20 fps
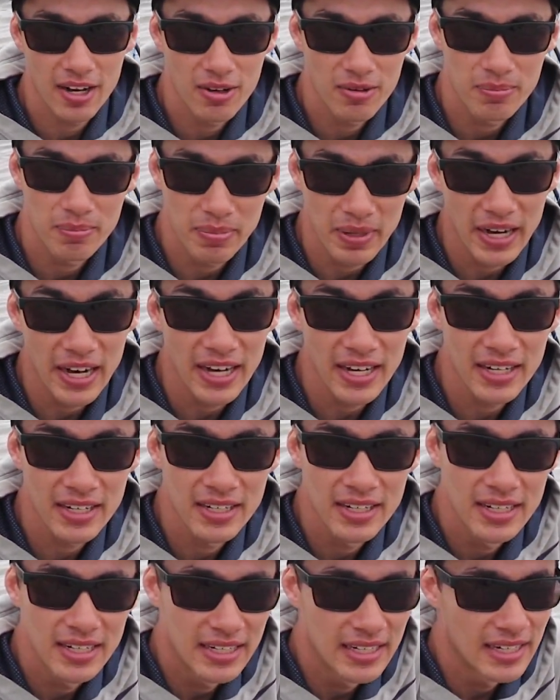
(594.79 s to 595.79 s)
Outback.
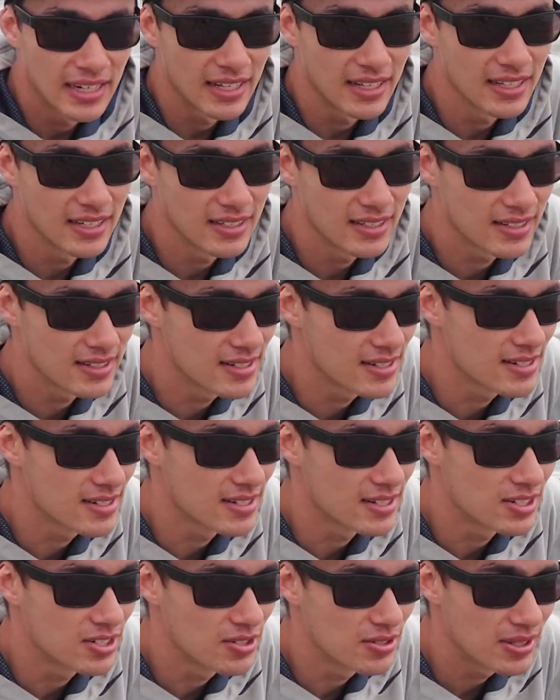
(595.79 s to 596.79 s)
I think this
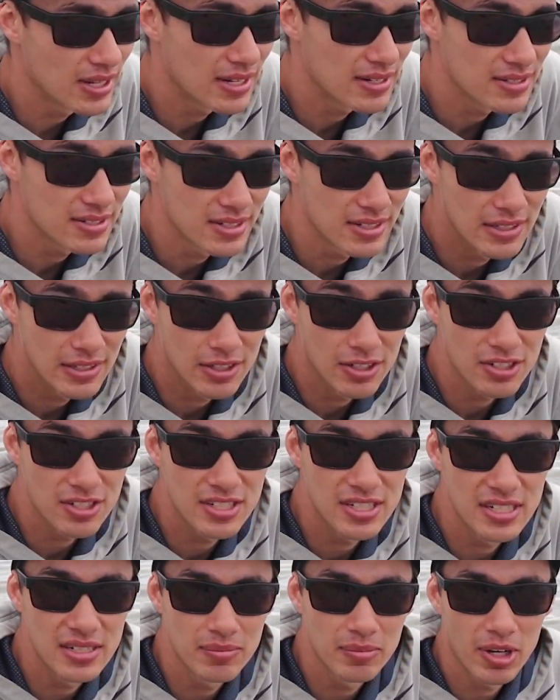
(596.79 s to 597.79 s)
is a
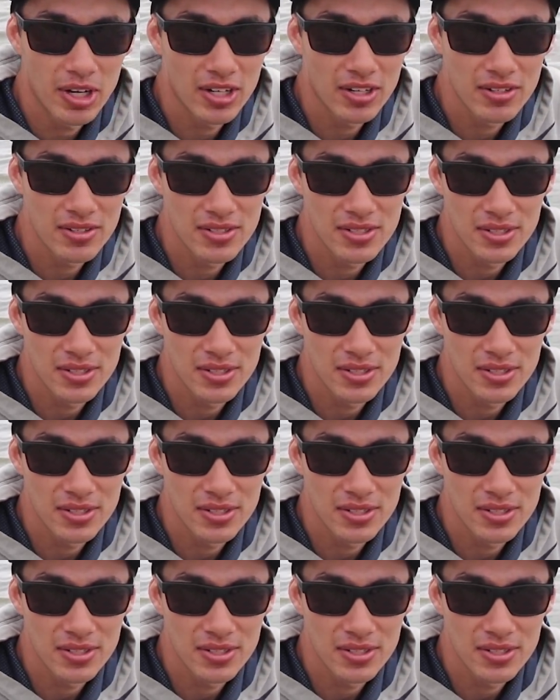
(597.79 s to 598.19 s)
2013 model,